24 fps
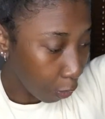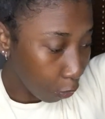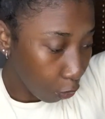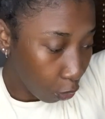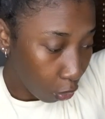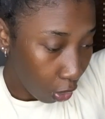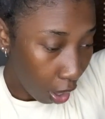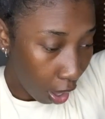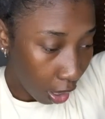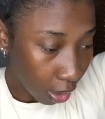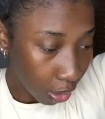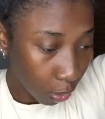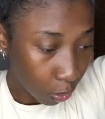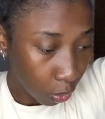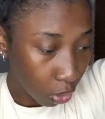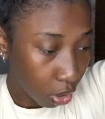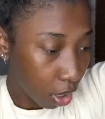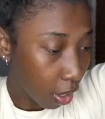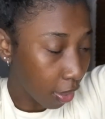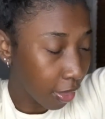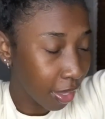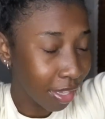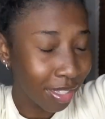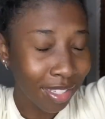real honest with
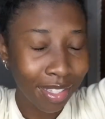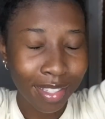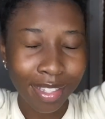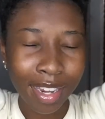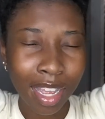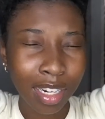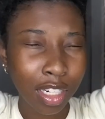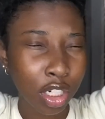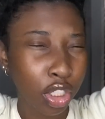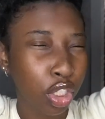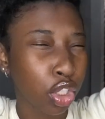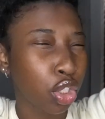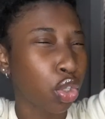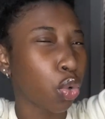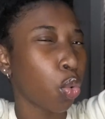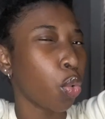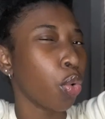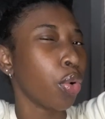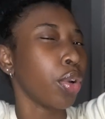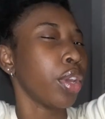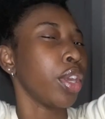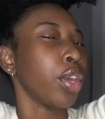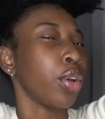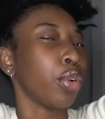y'all, this is not a
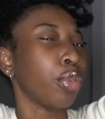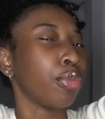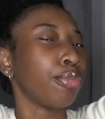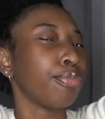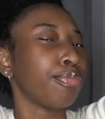tutorial.